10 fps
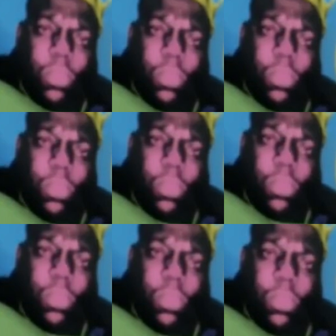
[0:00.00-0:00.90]

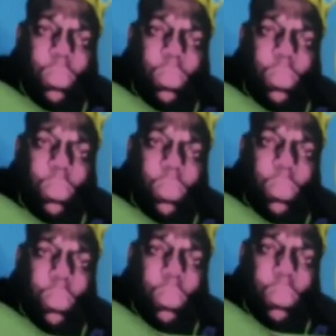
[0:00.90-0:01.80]

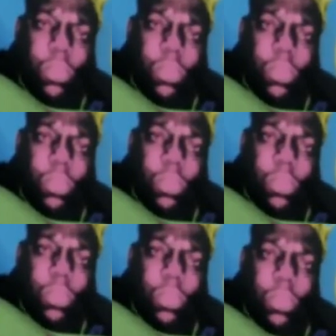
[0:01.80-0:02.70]

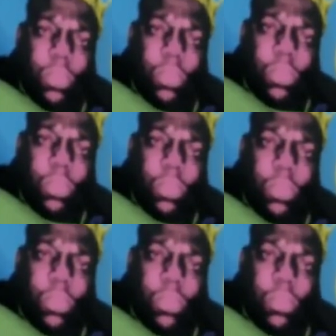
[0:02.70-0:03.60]

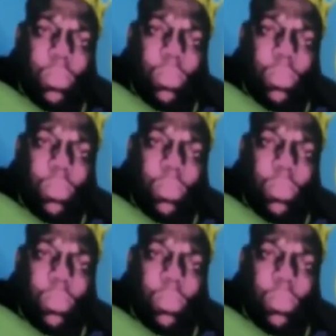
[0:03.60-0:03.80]
The person shown says nothing.